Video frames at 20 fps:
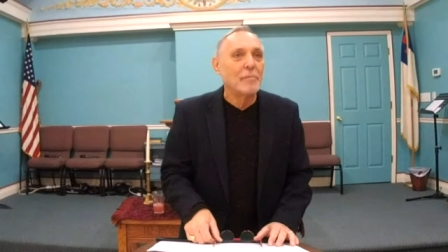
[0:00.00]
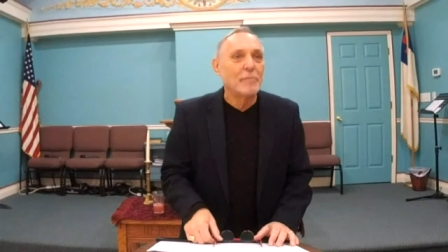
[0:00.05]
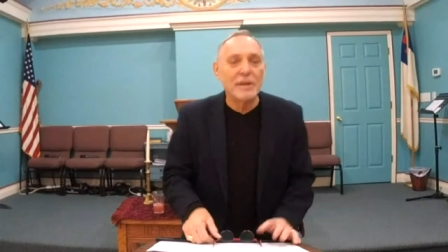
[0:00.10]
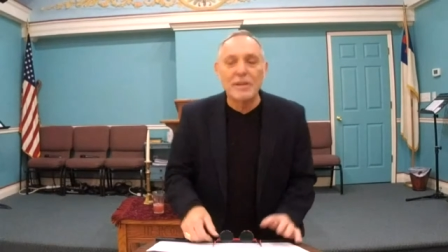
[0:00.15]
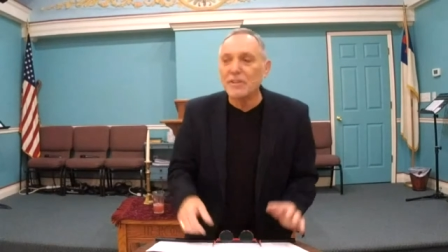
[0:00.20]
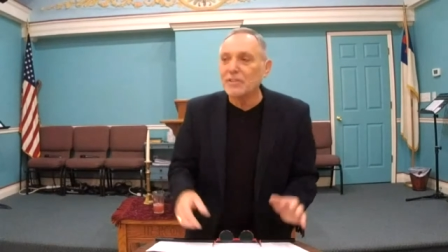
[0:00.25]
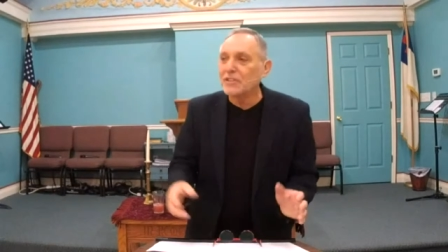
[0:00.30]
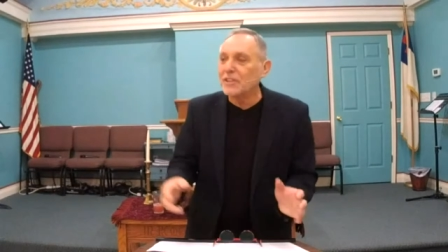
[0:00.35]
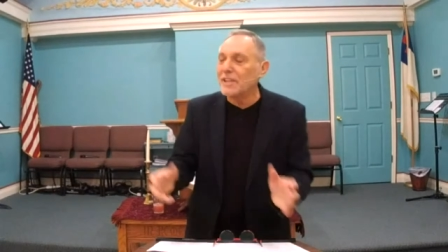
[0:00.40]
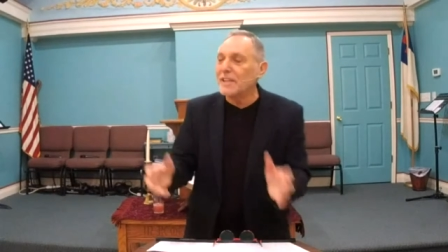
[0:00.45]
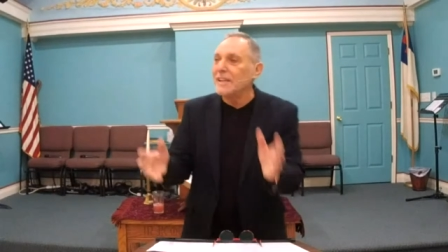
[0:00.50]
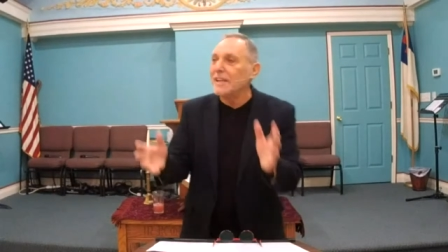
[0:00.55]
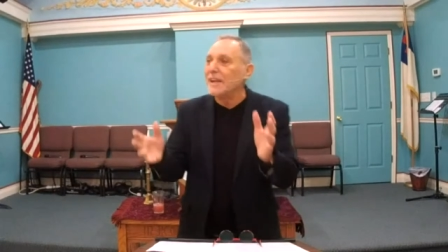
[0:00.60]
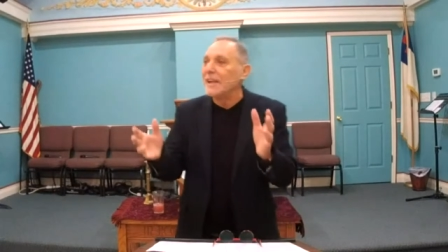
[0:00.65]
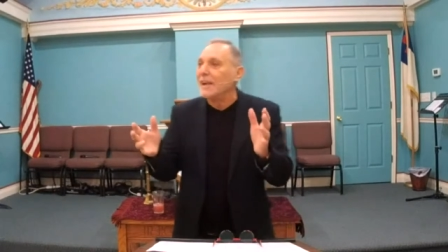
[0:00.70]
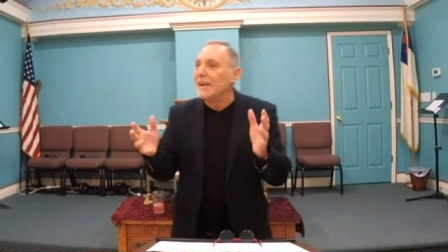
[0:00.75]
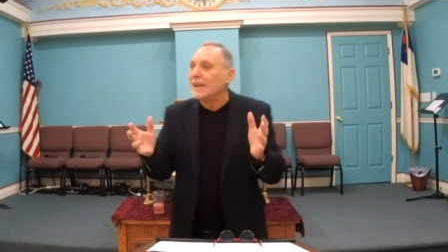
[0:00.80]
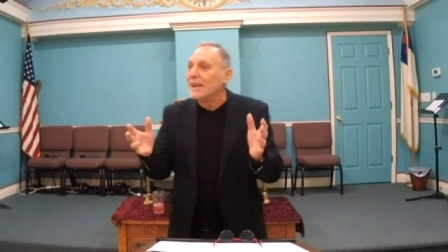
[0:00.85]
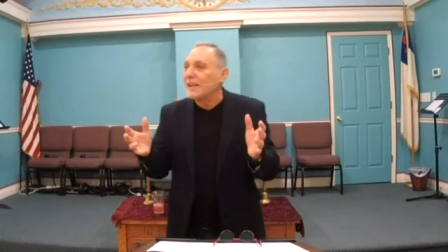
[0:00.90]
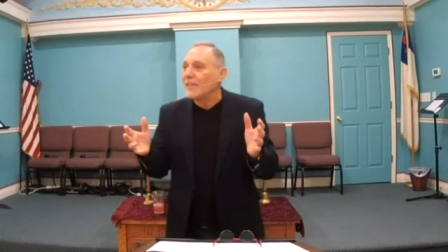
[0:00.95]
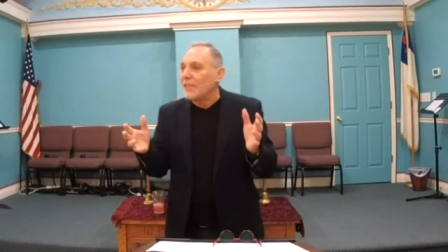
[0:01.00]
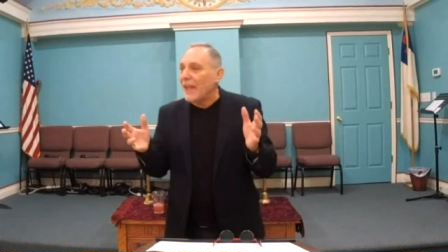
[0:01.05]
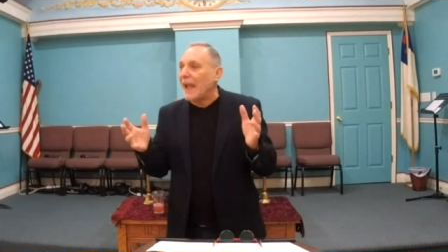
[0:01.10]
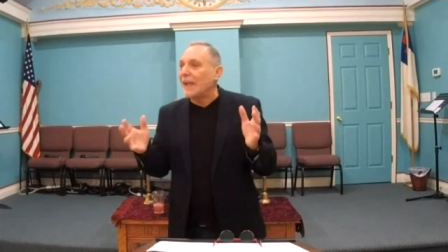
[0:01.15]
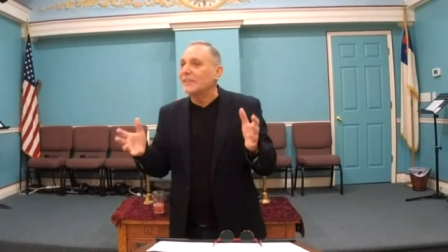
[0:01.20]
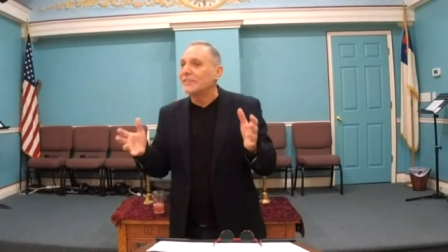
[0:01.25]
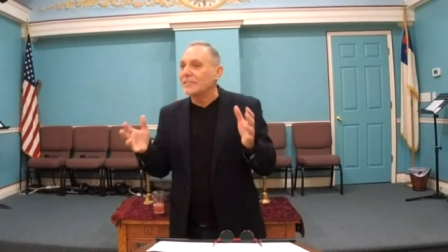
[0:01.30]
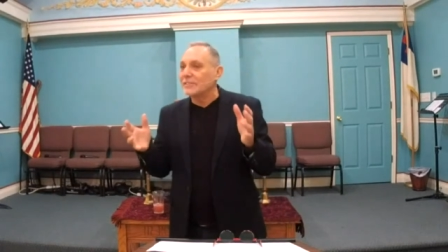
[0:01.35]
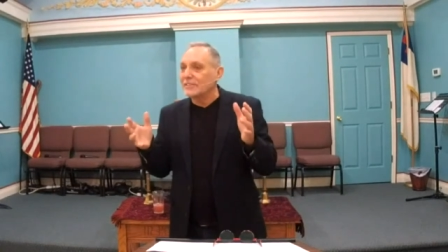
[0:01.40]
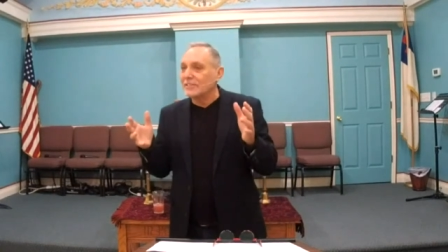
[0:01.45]
But you see,
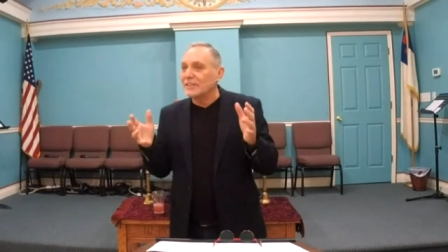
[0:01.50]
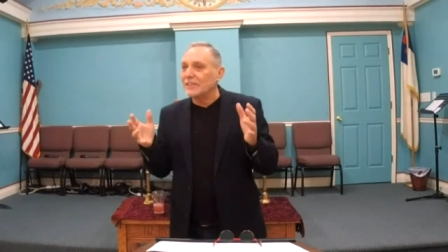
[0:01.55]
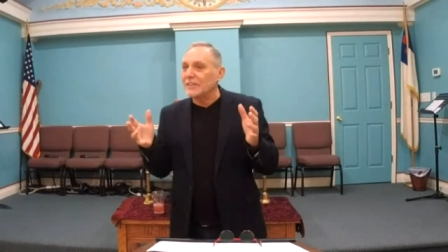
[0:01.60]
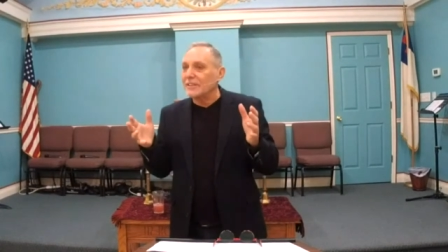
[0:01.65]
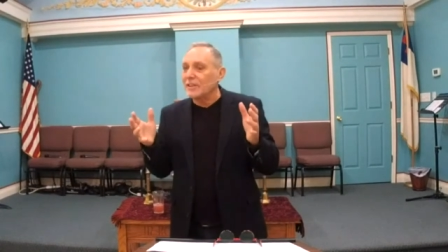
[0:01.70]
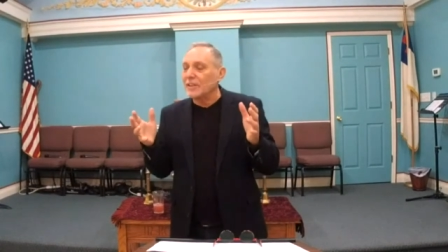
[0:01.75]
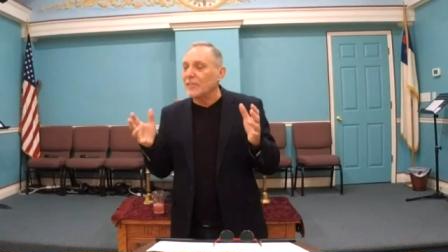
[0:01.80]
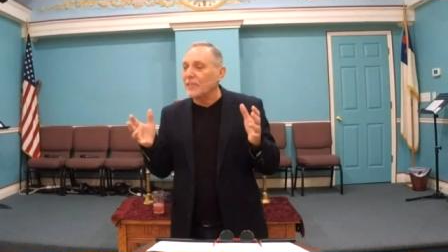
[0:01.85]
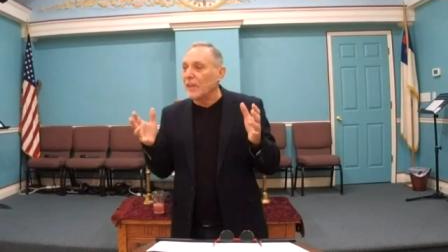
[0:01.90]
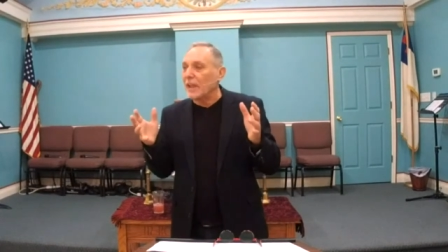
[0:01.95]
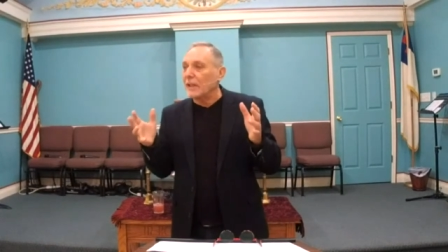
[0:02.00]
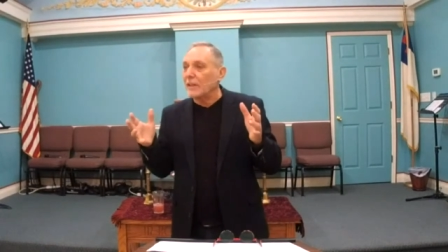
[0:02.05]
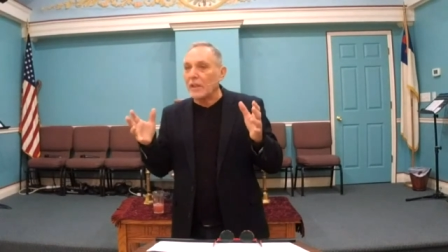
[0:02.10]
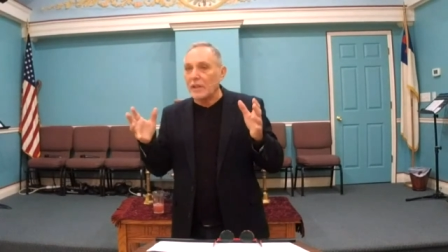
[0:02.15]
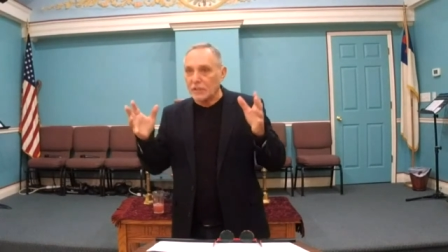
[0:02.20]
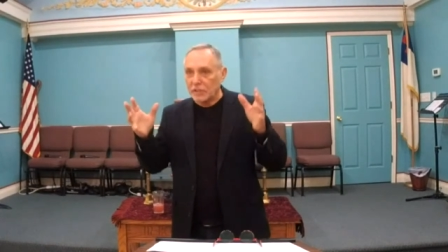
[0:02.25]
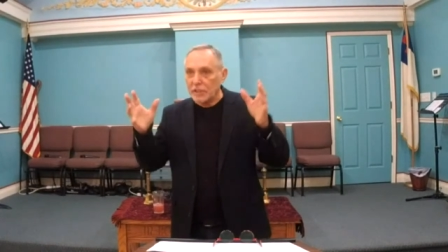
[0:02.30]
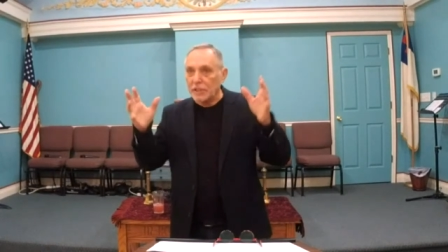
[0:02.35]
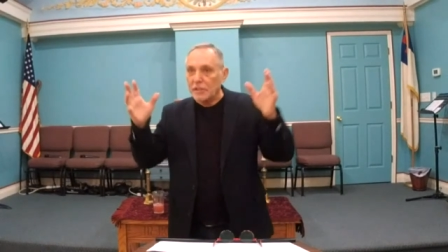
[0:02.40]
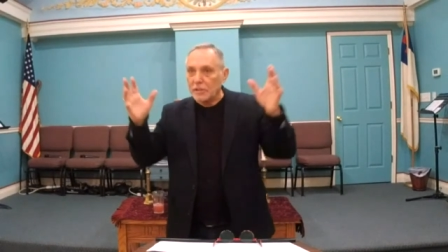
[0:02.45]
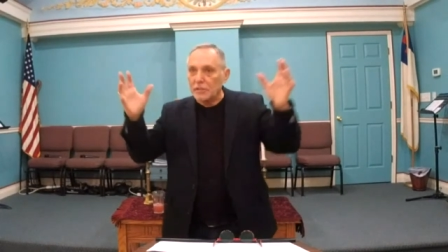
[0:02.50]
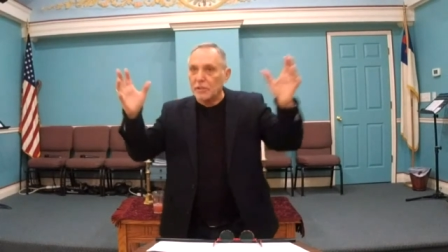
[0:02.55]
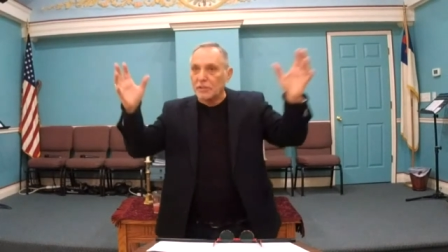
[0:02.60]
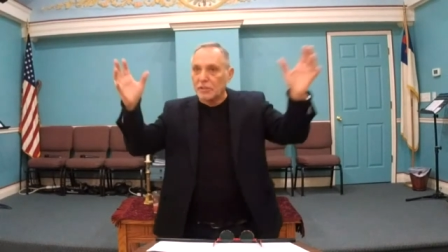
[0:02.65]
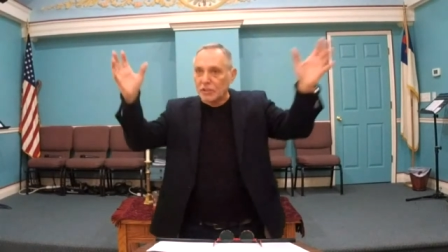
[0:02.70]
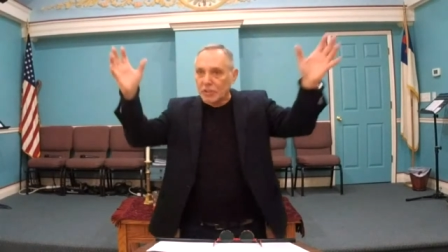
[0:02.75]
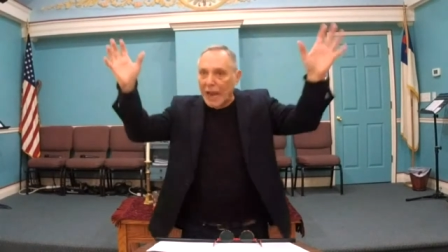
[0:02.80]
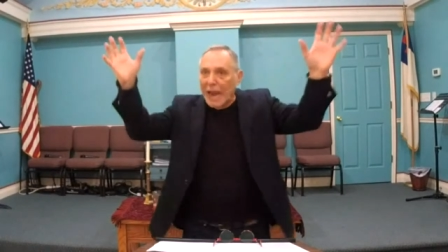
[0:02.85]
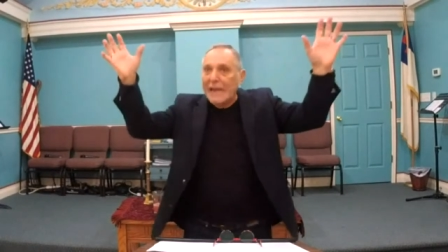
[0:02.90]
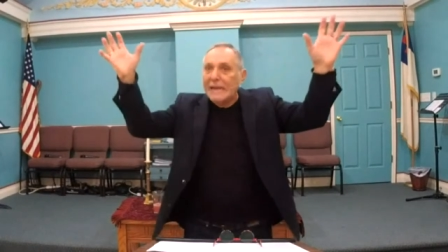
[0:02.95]
that's the, the, see, the
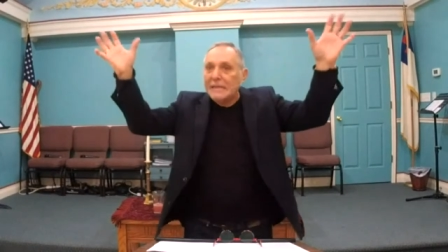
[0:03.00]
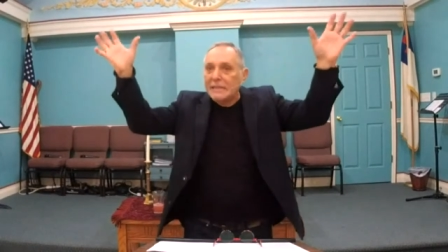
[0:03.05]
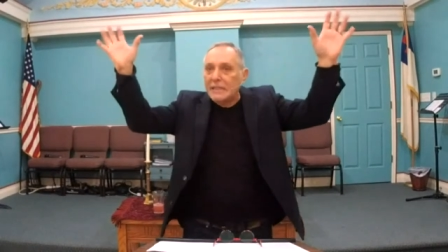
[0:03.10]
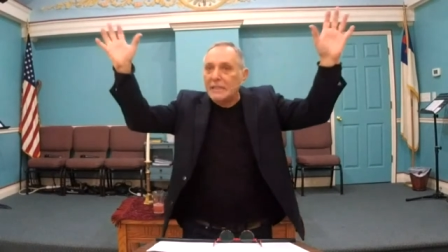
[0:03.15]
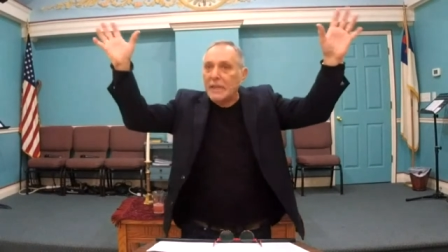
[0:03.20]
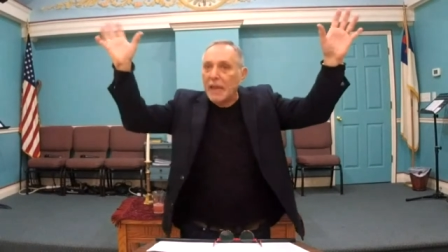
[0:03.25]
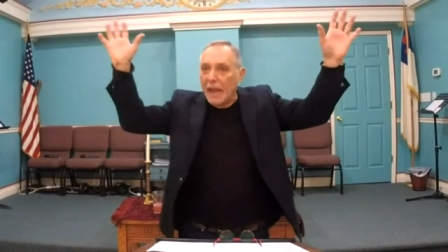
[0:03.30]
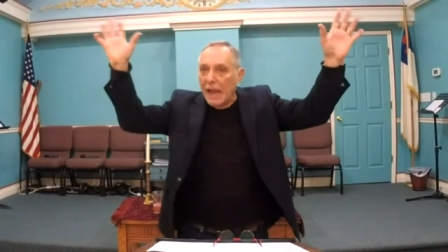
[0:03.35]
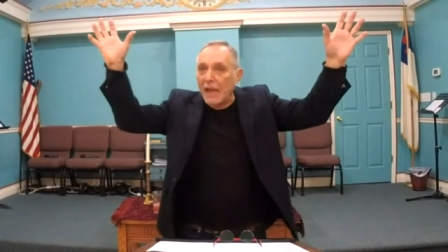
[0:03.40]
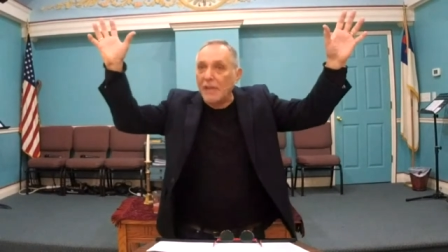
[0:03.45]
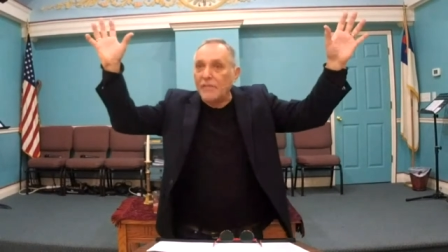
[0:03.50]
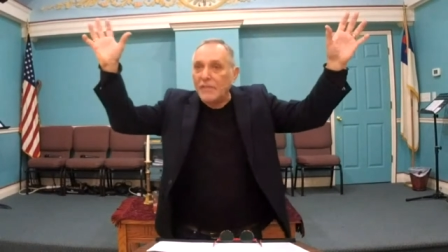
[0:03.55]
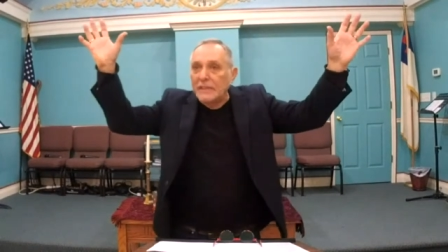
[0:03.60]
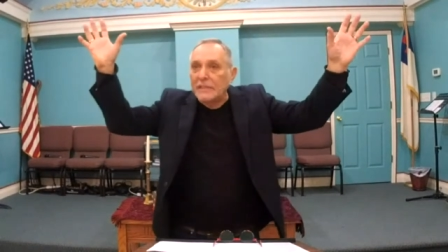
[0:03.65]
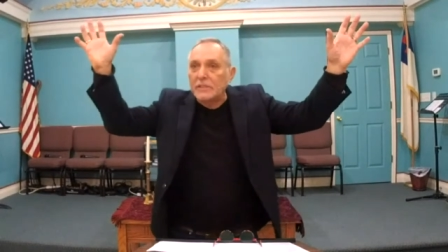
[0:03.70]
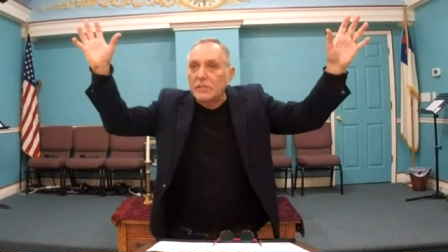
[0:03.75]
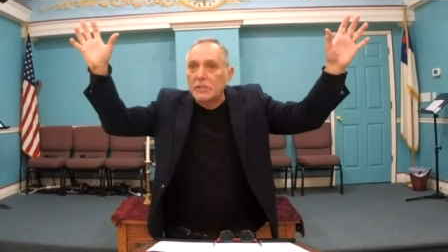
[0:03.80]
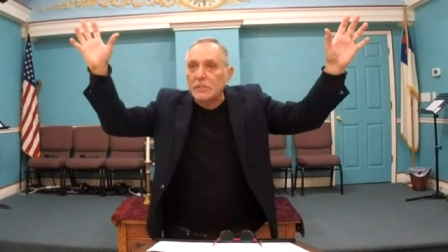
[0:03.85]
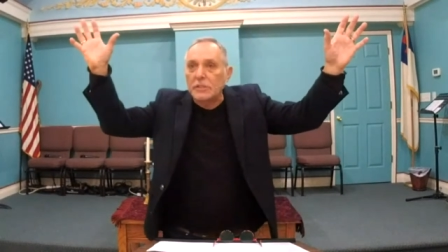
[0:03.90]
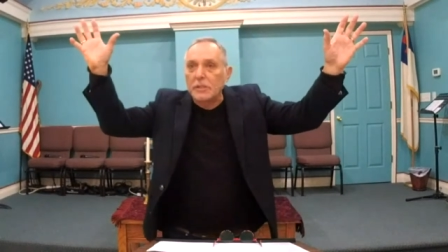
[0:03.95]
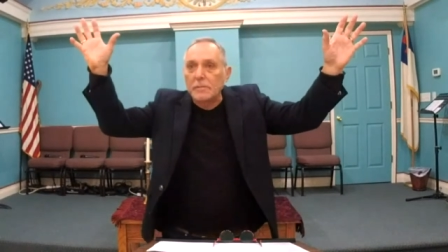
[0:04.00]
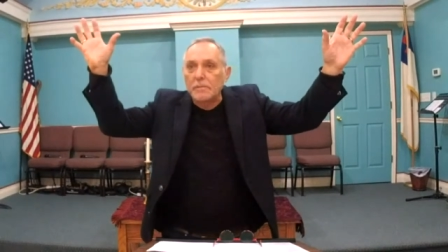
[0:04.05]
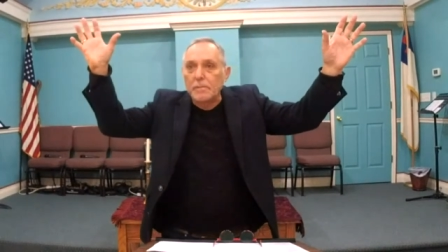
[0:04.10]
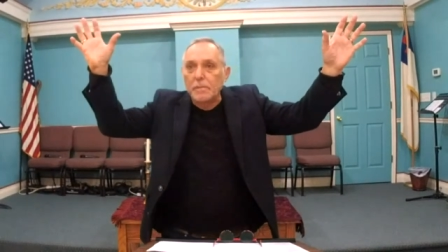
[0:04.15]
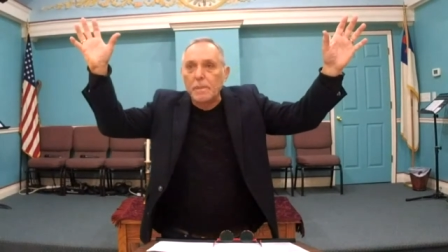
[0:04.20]
signs in the heavens